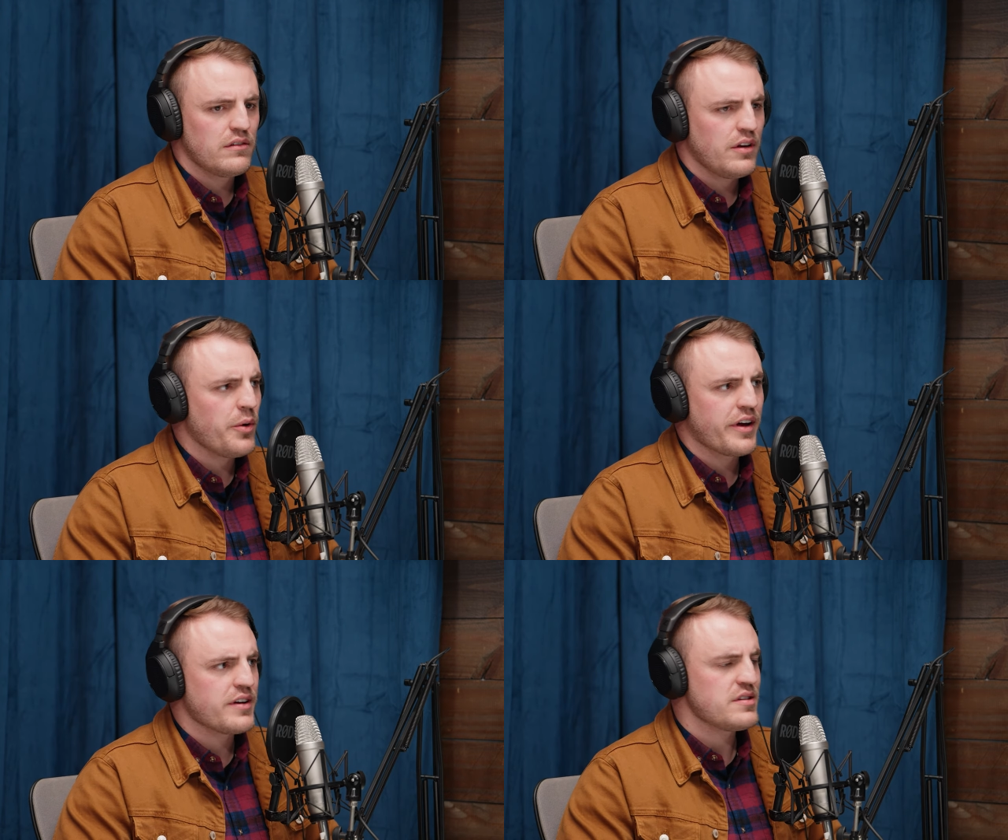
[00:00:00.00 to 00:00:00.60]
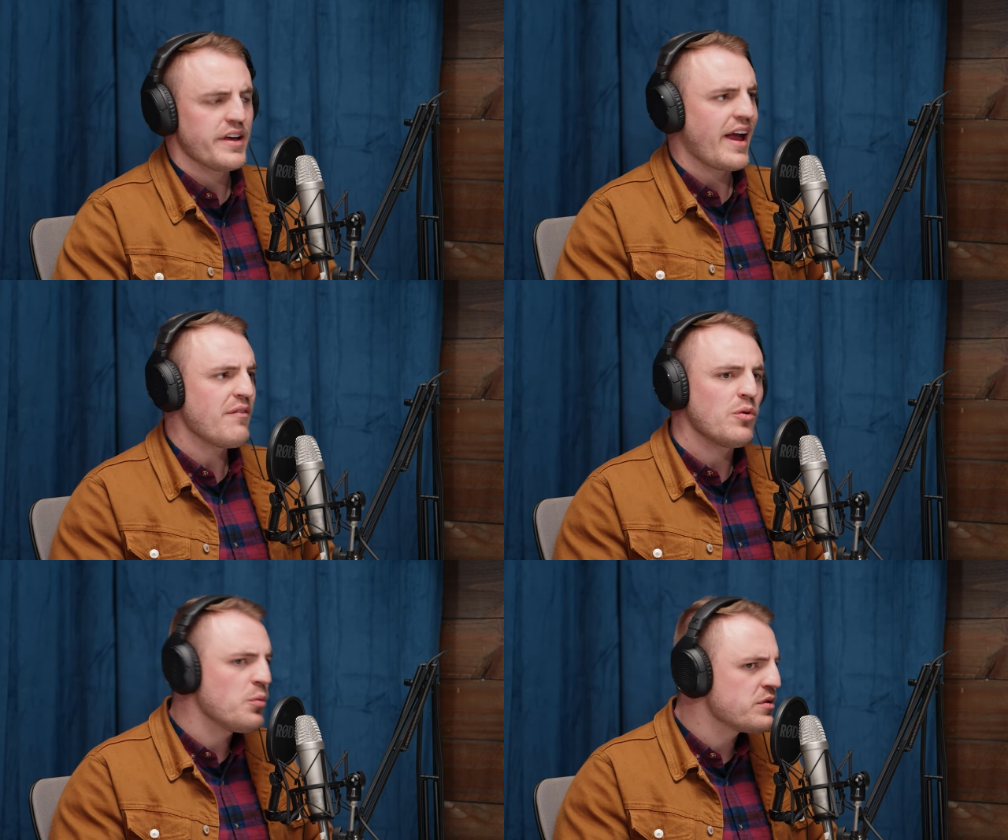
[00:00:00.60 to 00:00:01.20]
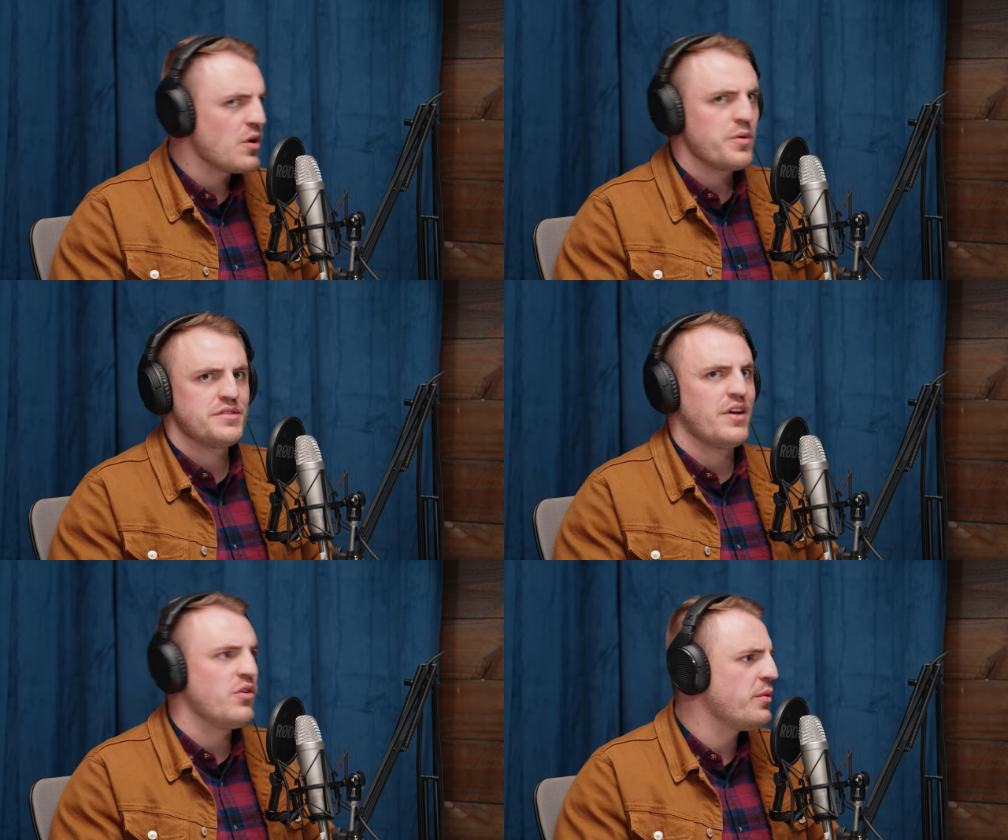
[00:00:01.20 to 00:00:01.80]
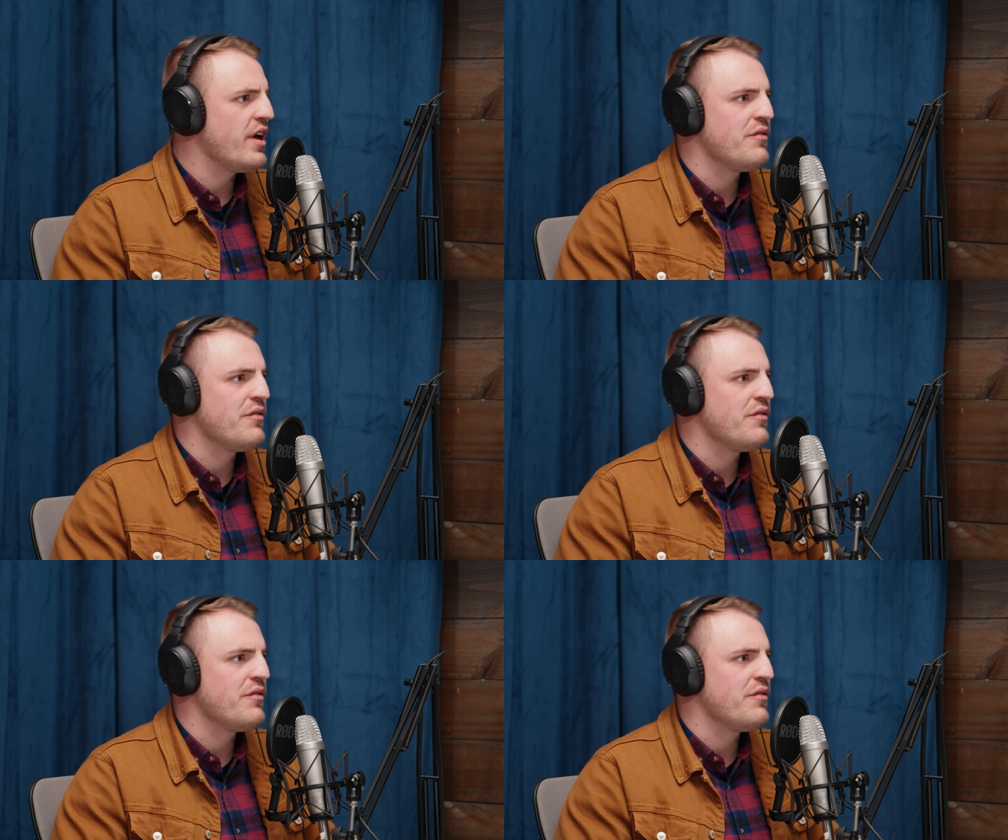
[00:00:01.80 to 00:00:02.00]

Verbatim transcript: No, because like everyone was always telling me